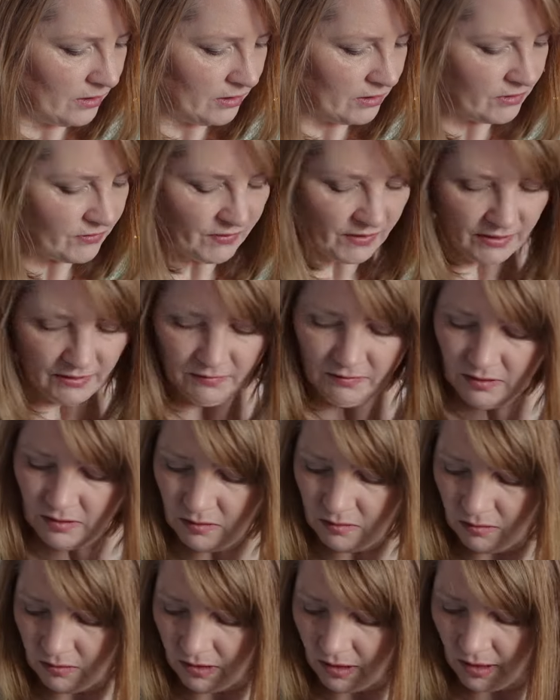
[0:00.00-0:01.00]
It's very
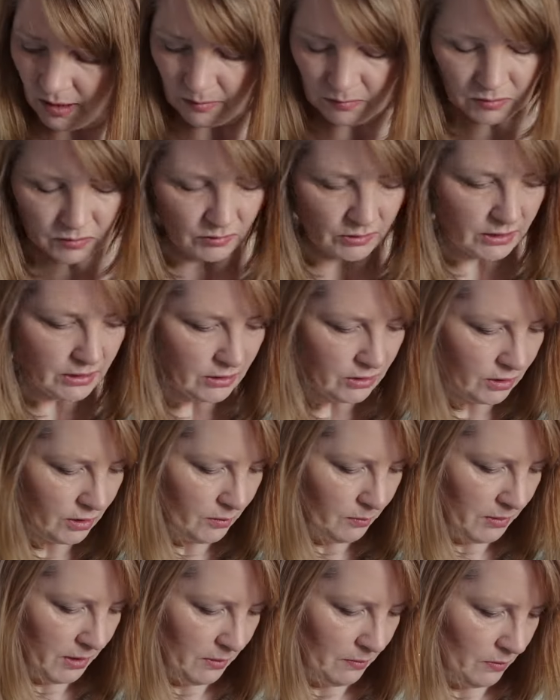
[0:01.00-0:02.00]
rude. I'm talking to
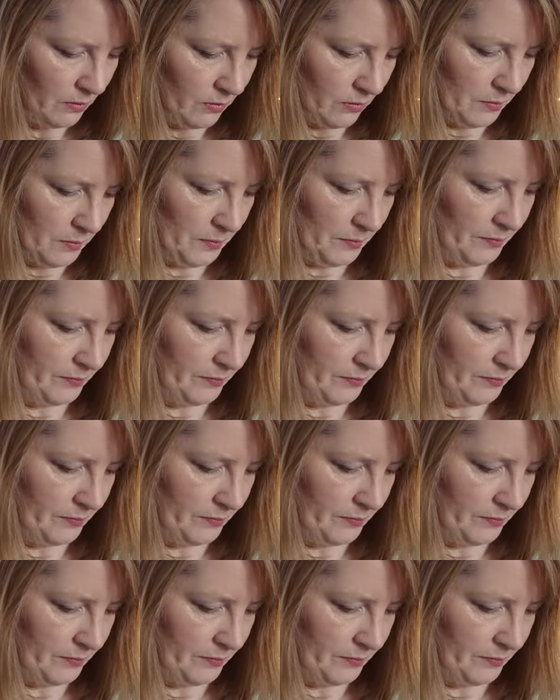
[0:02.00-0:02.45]
the people.